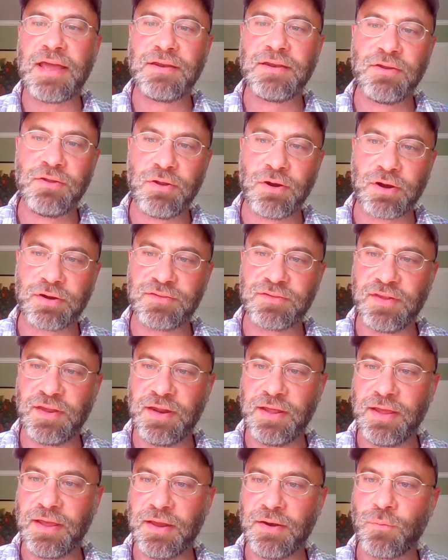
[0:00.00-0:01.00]
fled New York
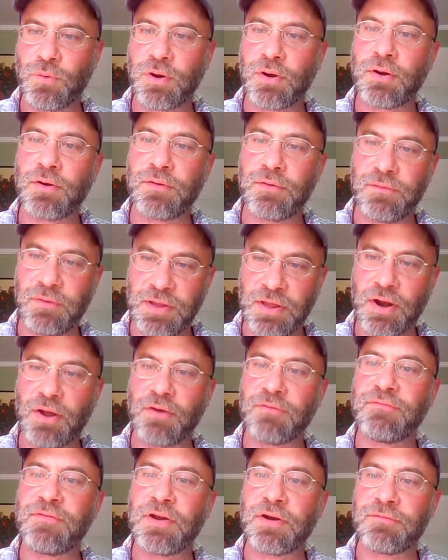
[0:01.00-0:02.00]
City and were,
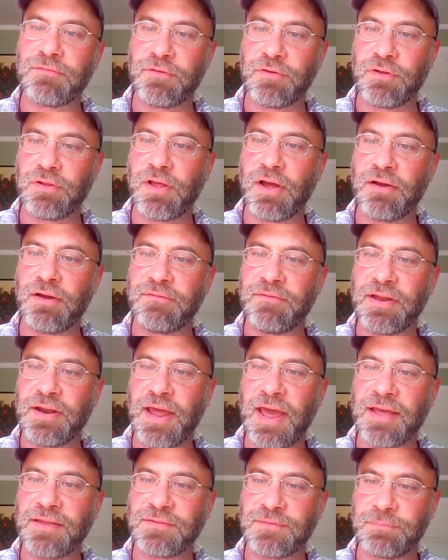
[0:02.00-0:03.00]
fearful of
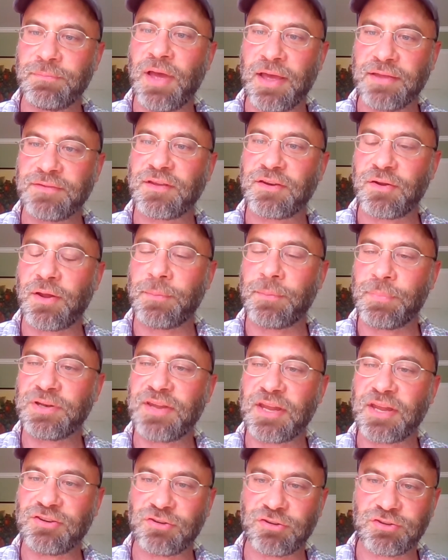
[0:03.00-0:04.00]
it as a
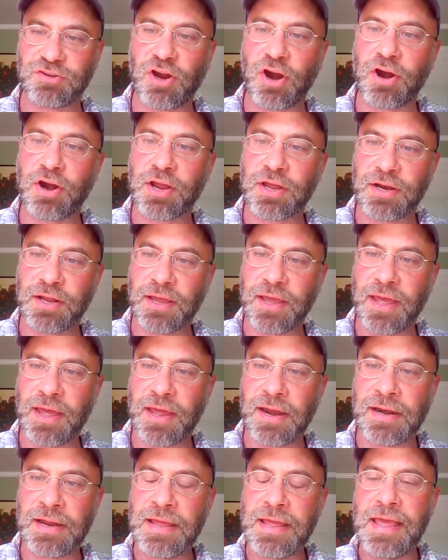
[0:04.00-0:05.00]
potential target
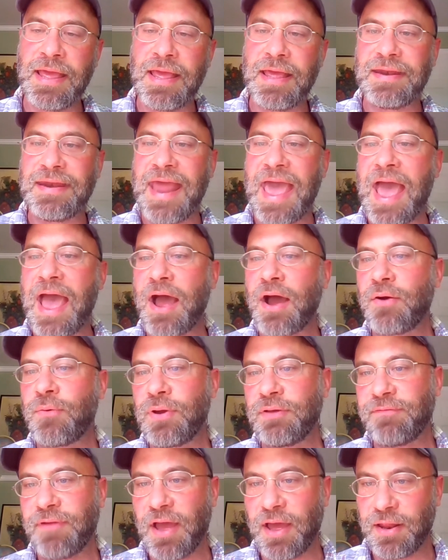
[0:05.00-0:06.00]
again.
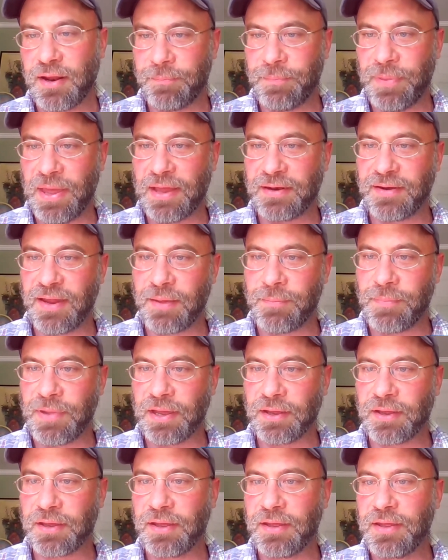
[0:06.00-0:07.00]
Now we've got a
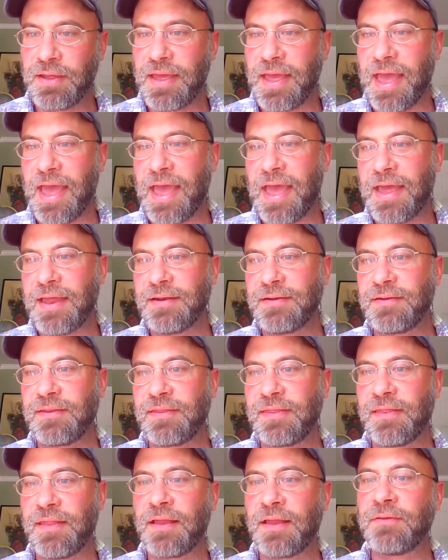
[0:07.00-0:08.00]
pandemic,
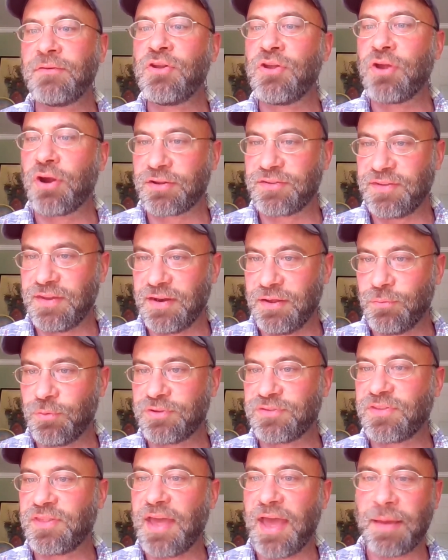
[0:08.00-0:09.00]
and New York City
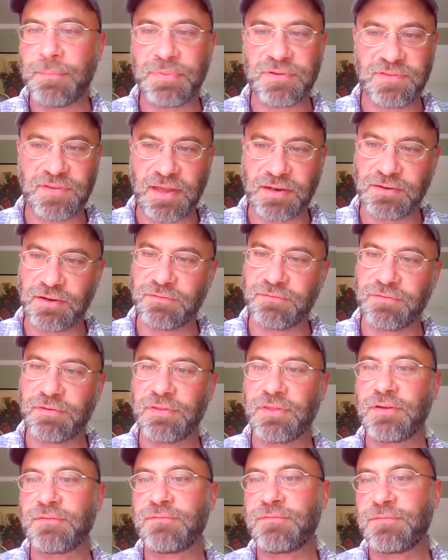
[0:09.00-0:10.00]
was the epicenter for